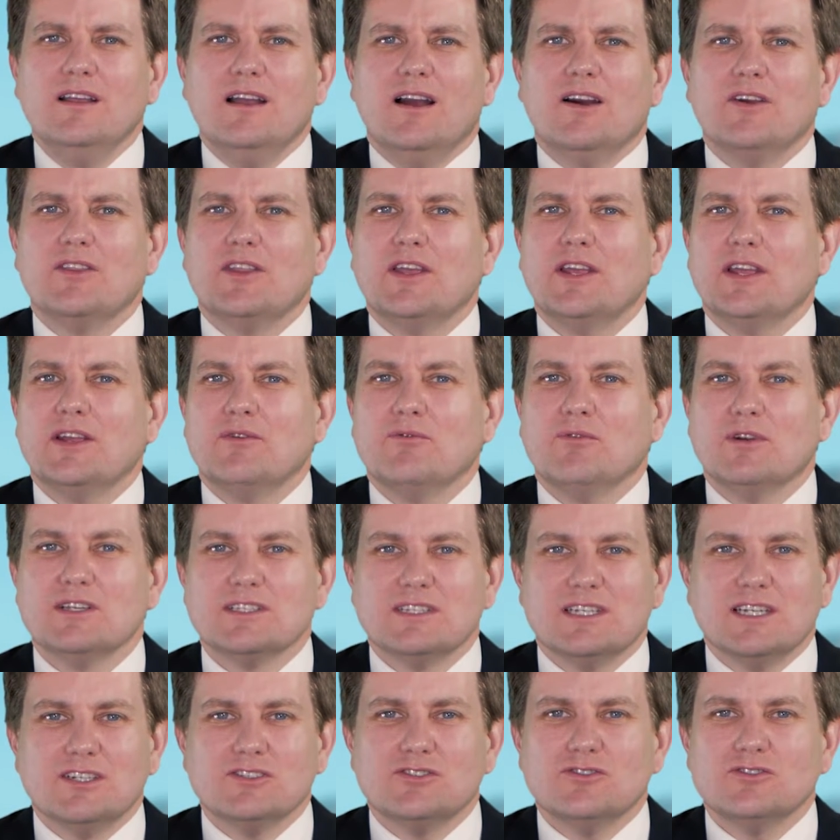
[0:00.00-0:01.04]
Are they
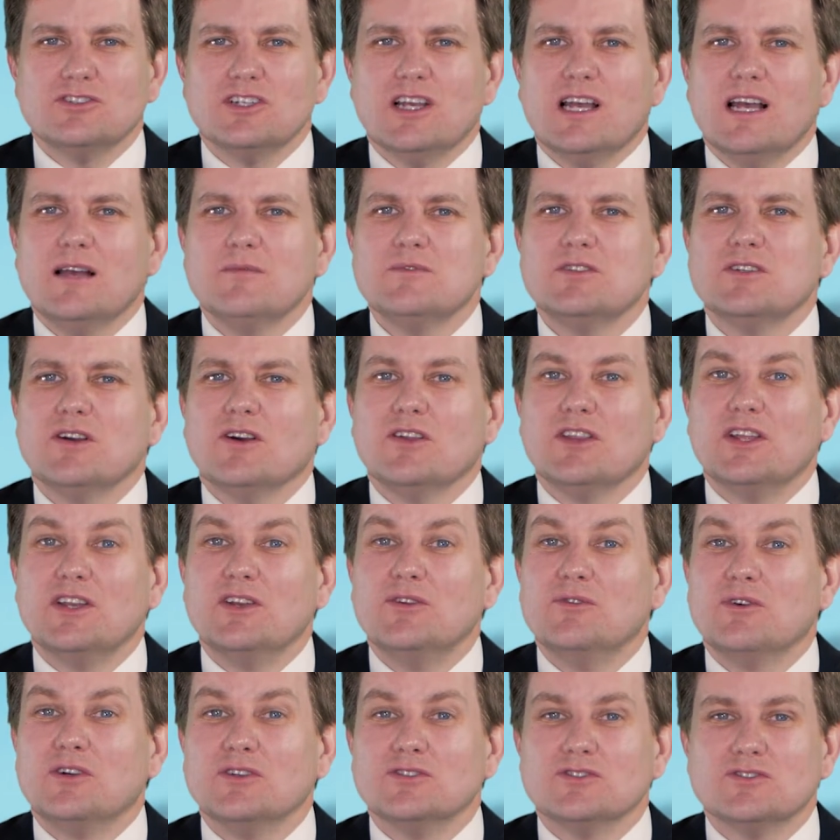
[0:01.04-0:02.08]
residential jobs? Are they
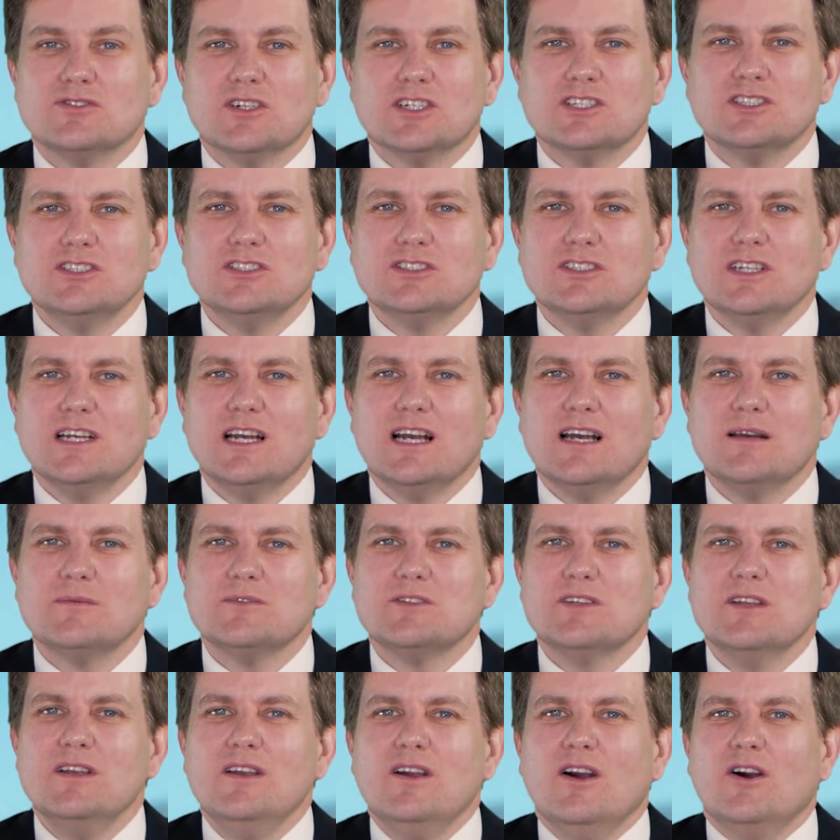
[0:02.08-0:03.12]
new construction
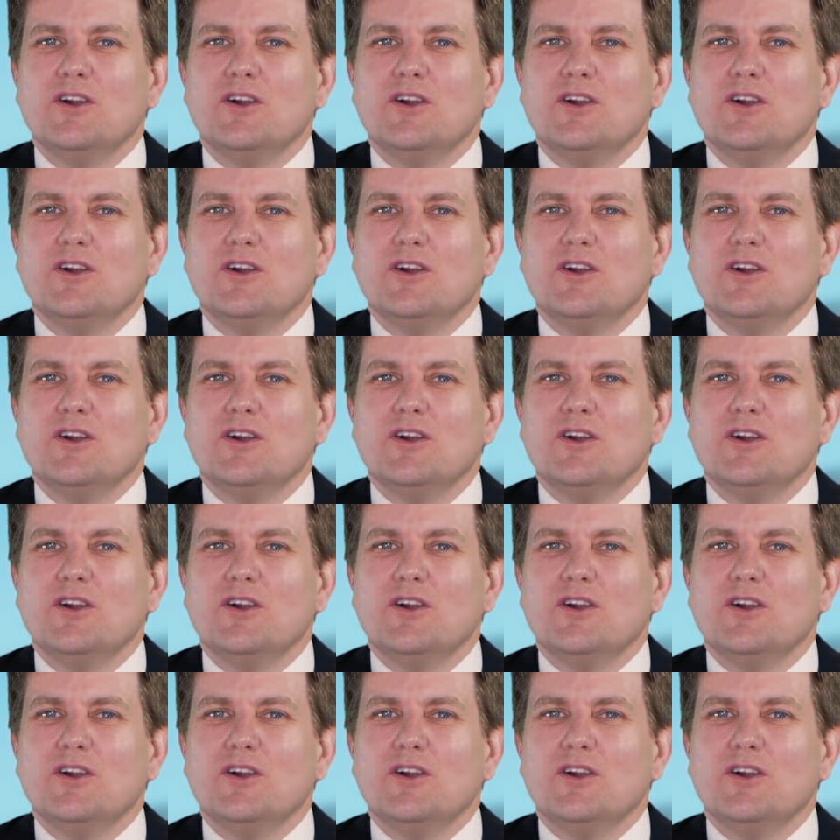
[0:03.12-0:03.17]
jobs?